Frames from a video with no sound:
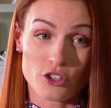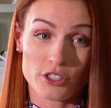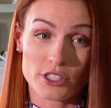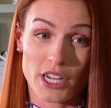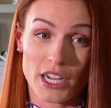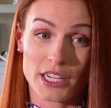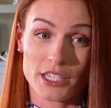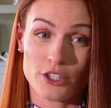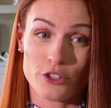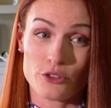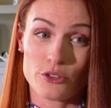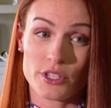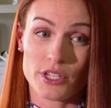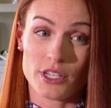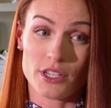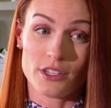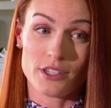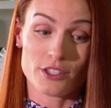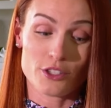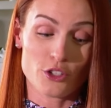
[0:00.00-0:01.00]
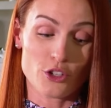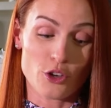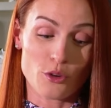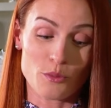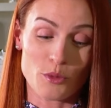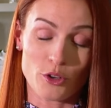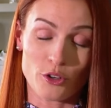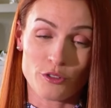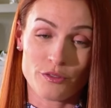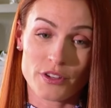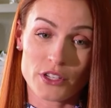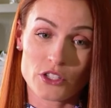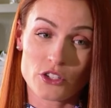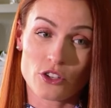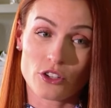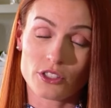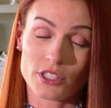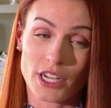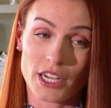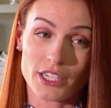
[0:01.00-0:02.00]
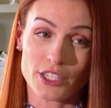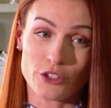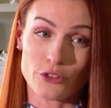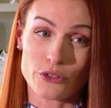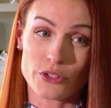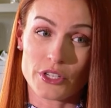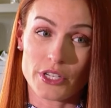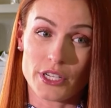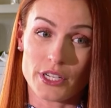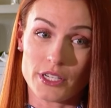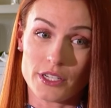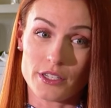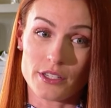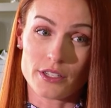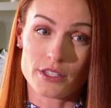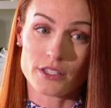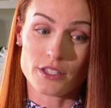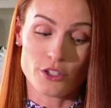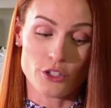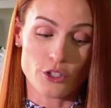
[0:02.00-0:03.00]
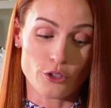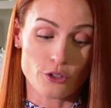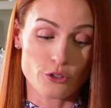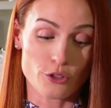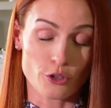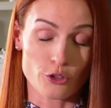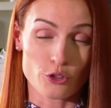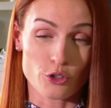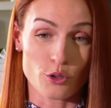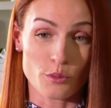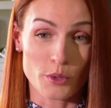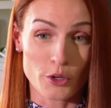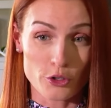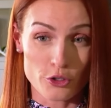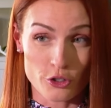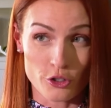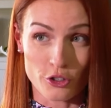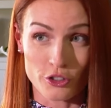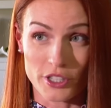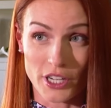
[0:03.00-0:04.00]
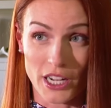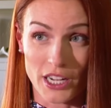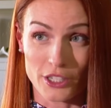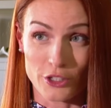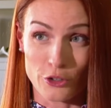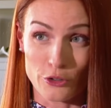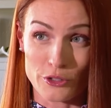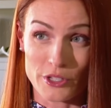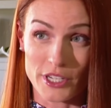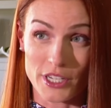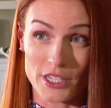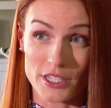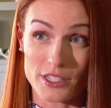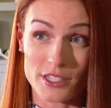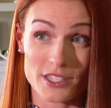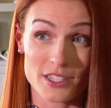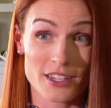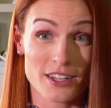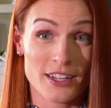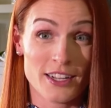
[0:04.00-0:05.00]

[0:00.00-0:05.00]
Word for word: diagnoses, no motor physical diagnoses, no social emotional diagnoses.